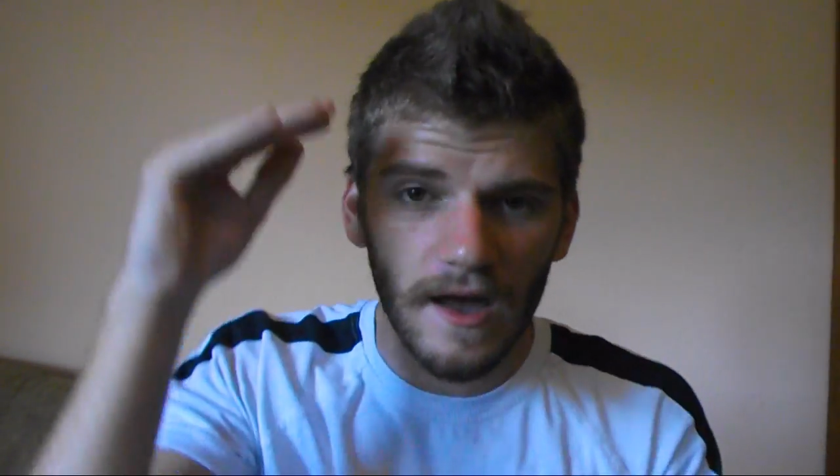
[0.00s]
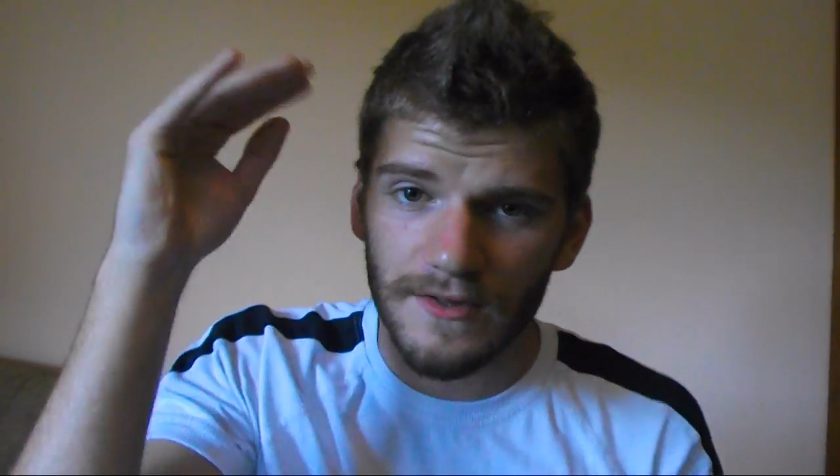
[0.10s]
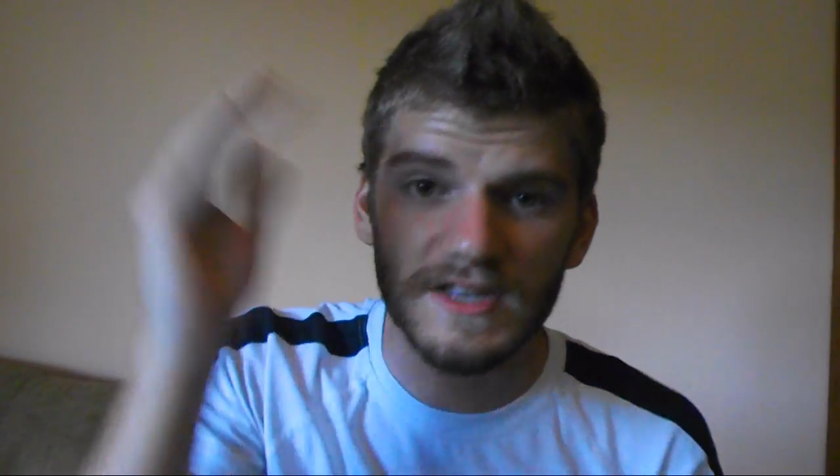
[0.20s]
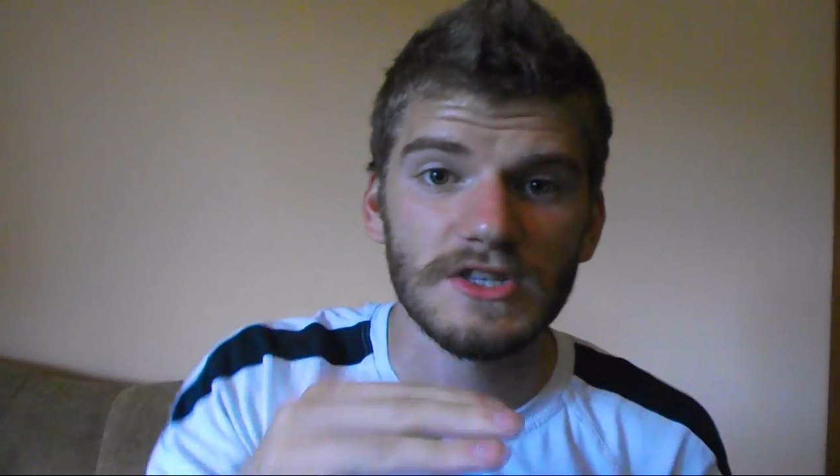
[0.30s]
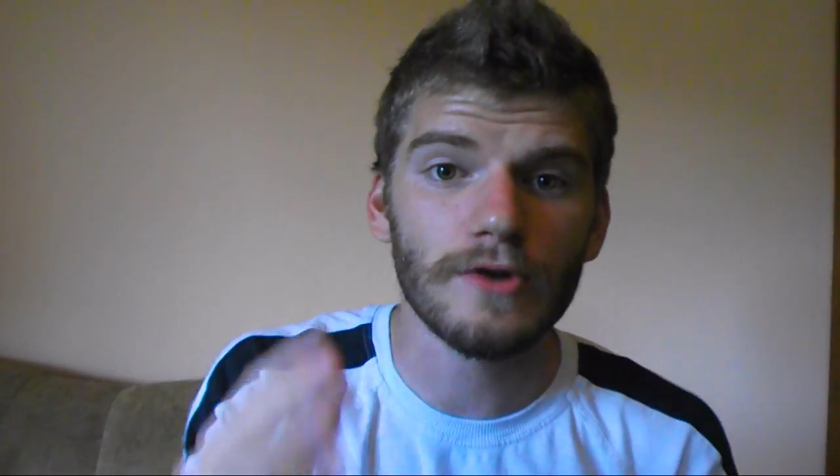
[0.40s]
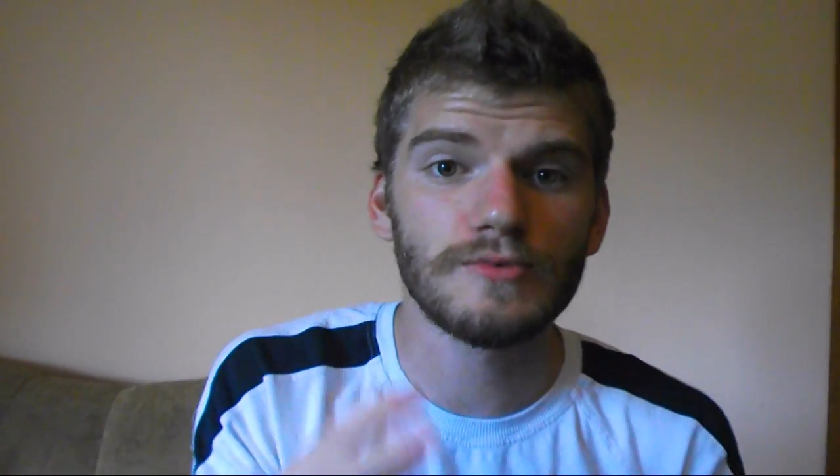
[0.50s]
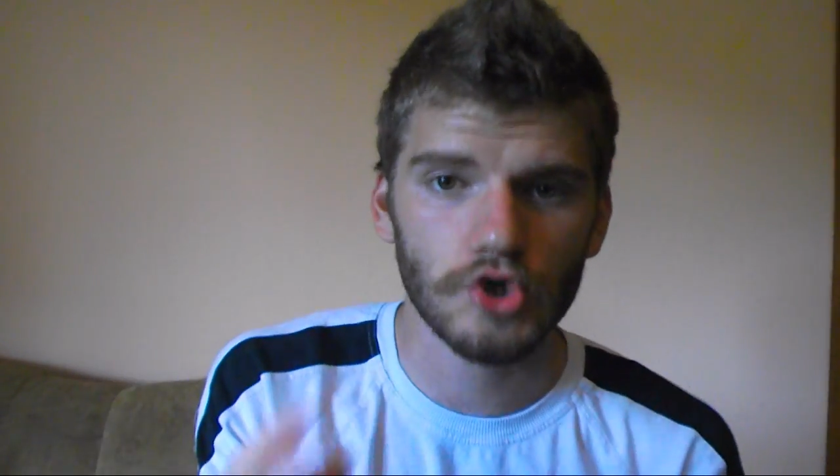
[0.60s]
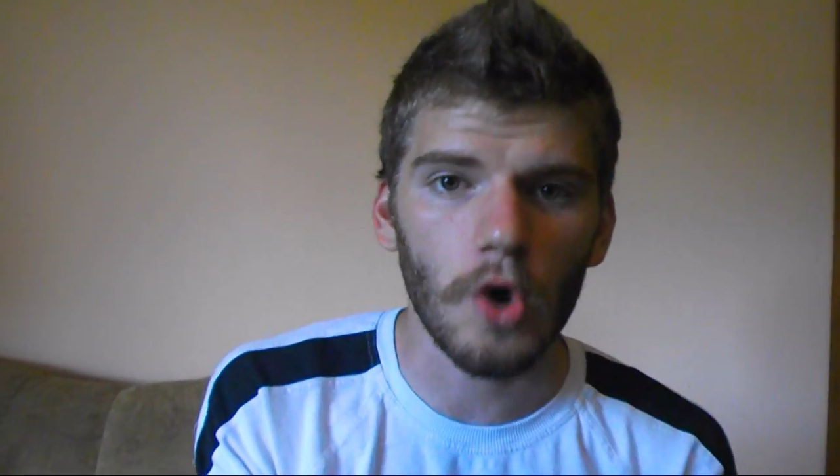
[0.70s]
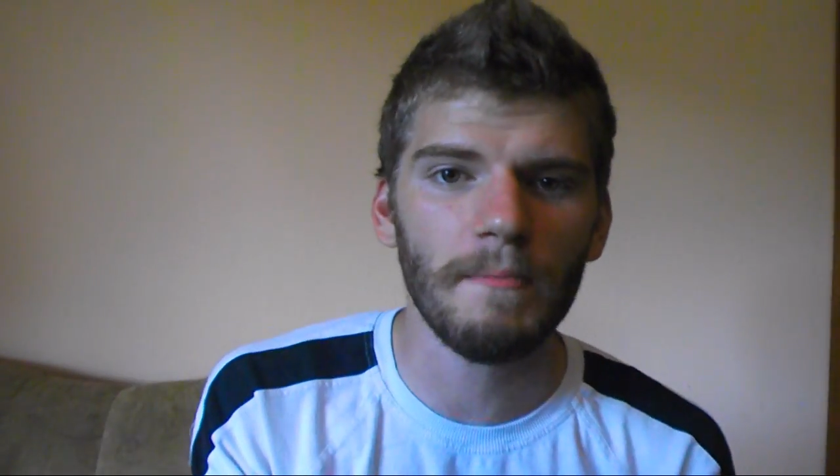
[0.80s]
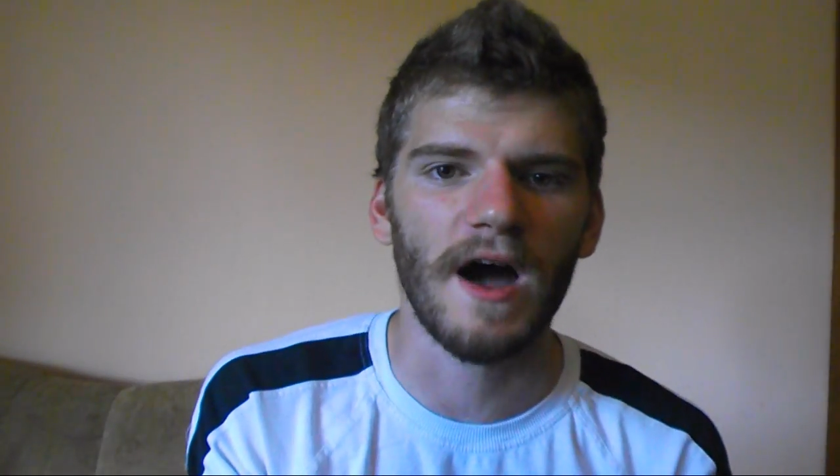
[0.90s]
disturbed
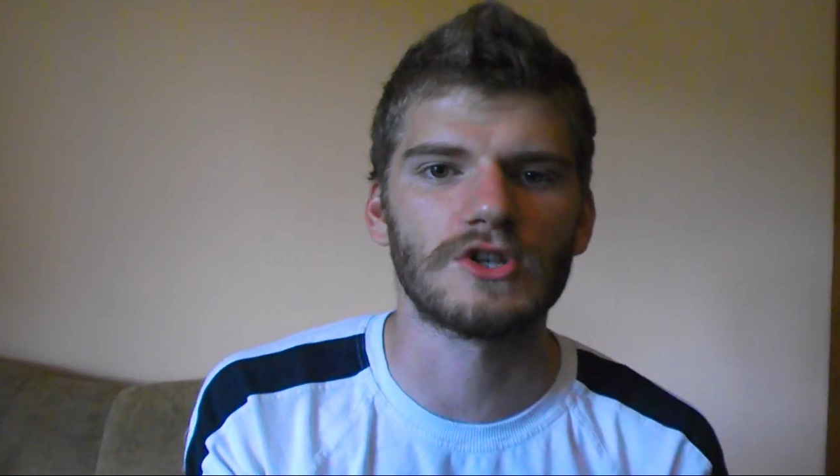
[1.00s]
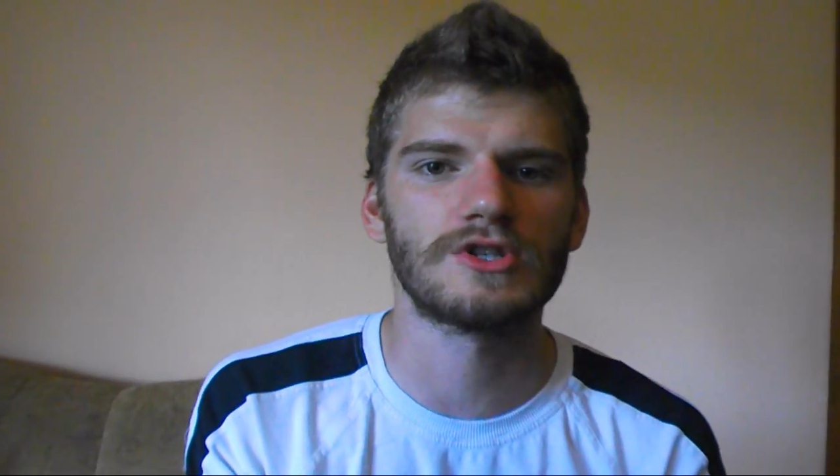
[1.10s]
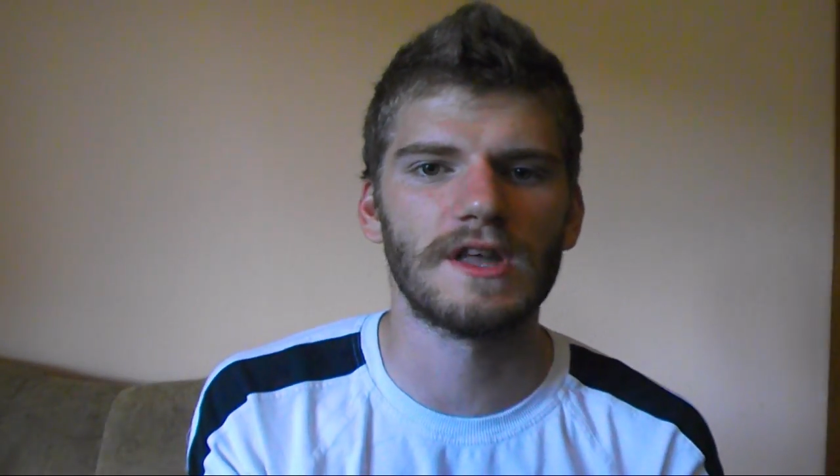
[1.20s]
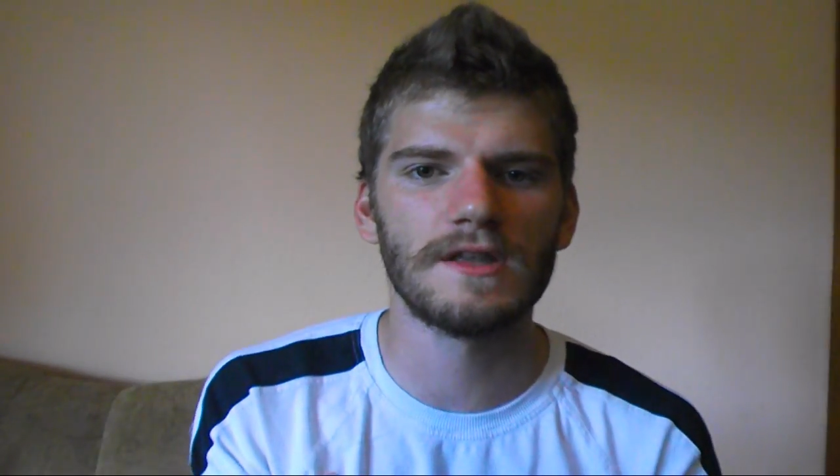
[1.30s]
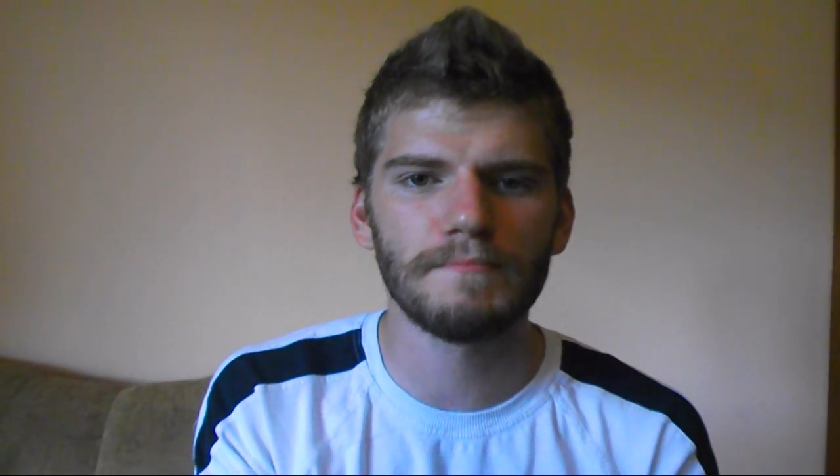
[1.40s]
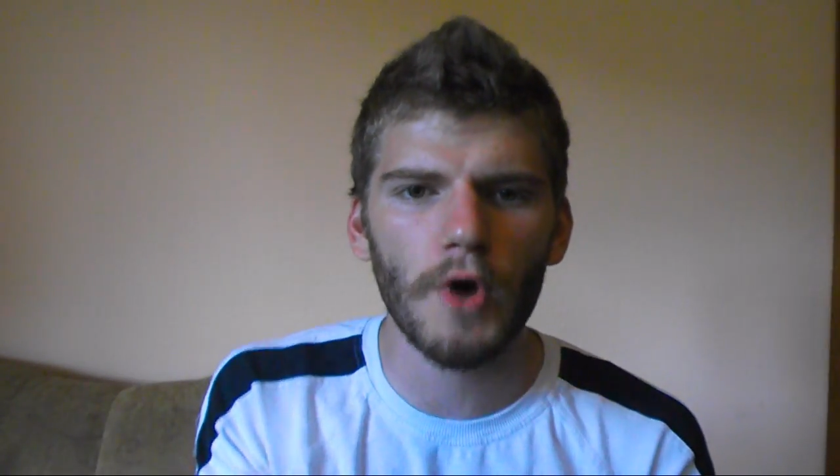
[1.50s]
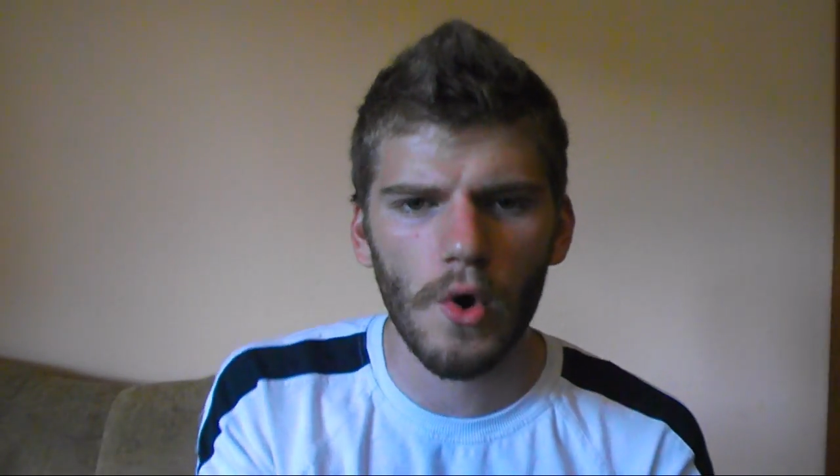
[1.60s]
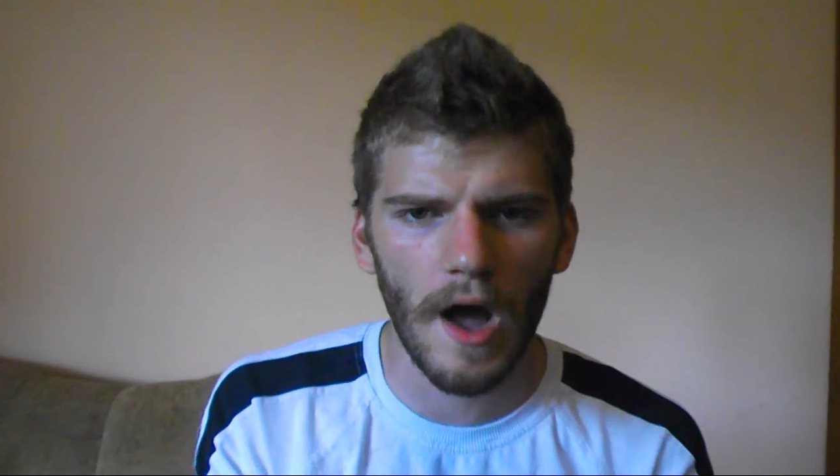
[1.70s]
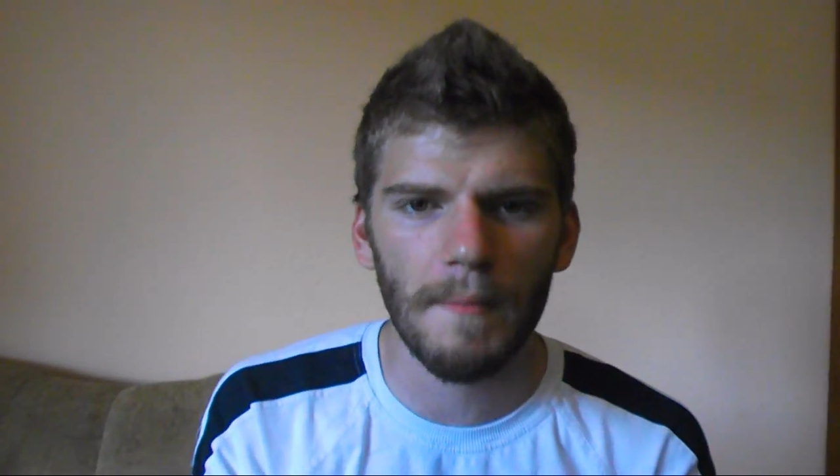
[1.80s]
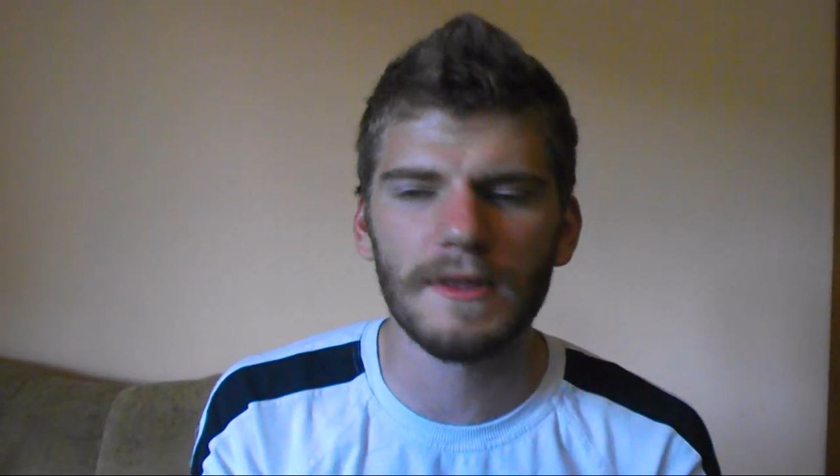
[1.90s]
so much that it
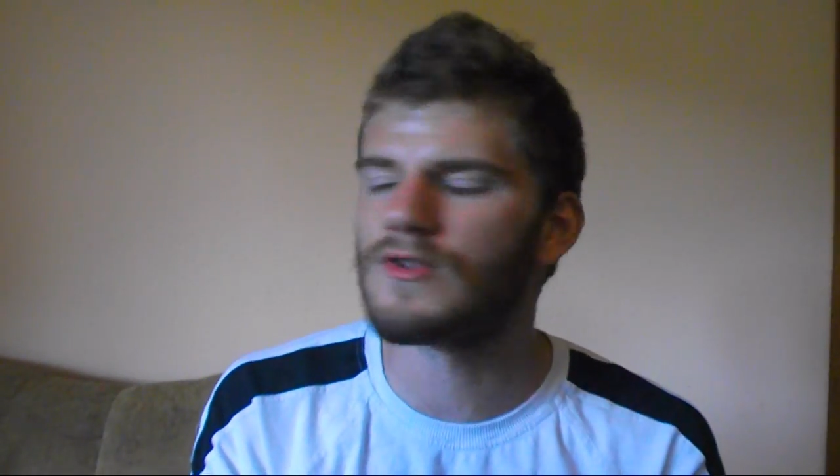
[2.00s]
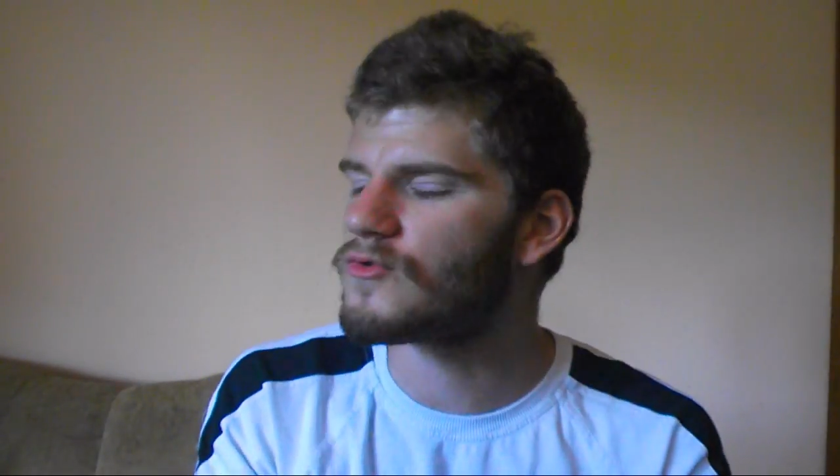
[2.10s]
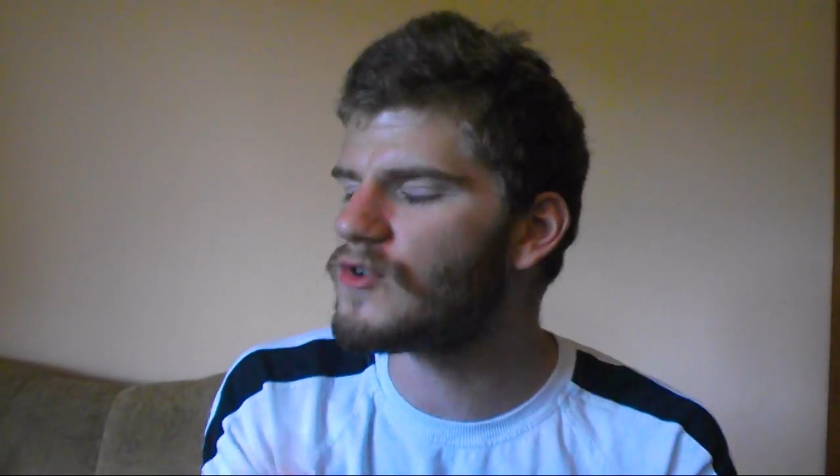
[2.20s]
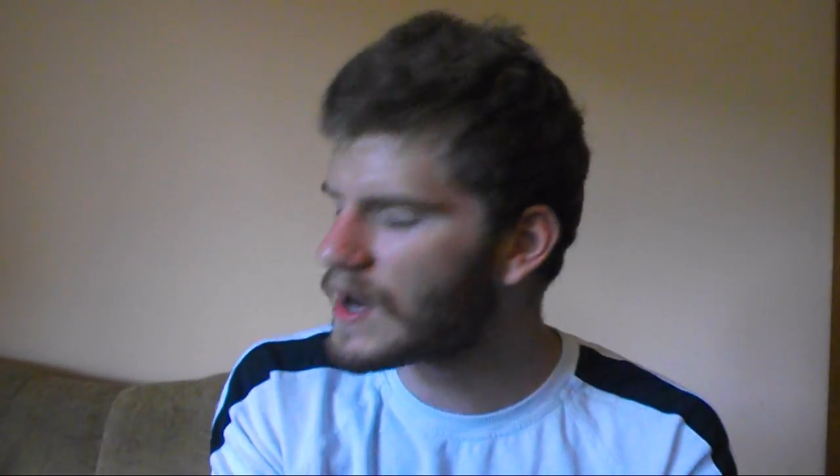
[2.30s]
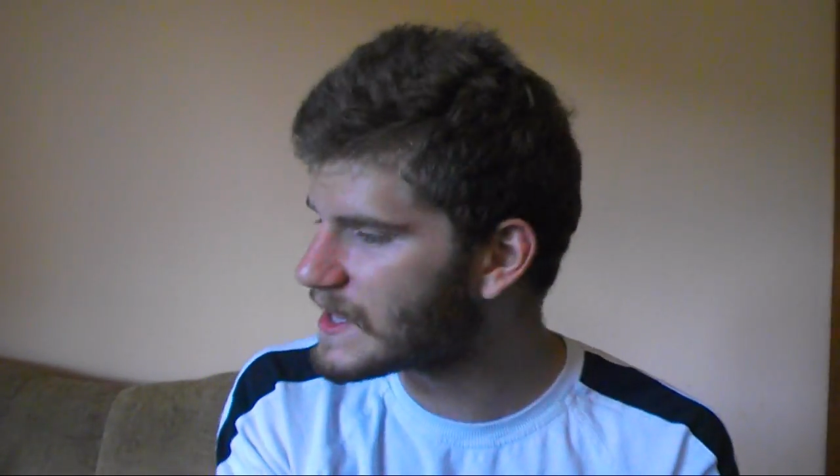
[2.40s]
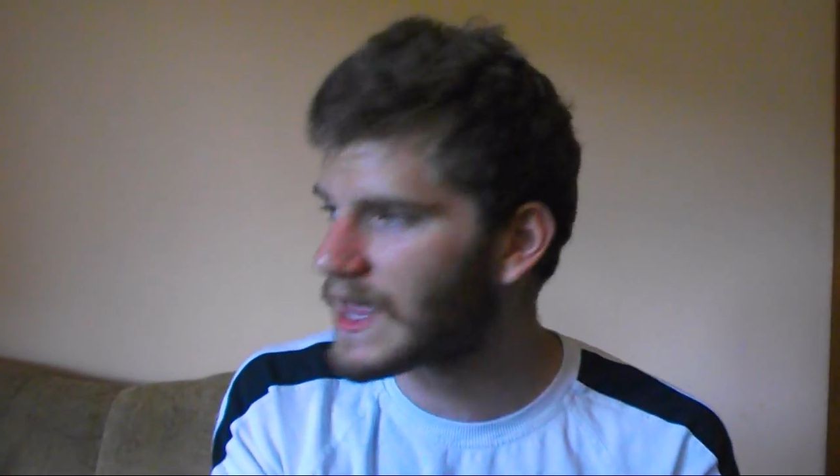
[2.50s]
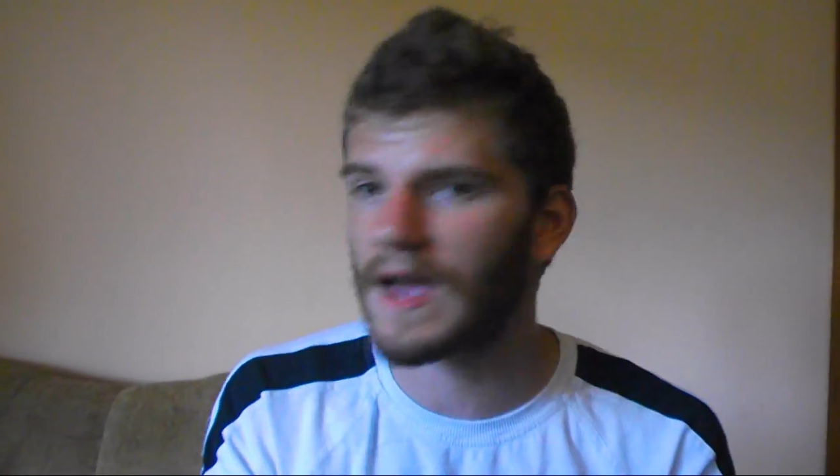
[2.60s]
broke up into really tiny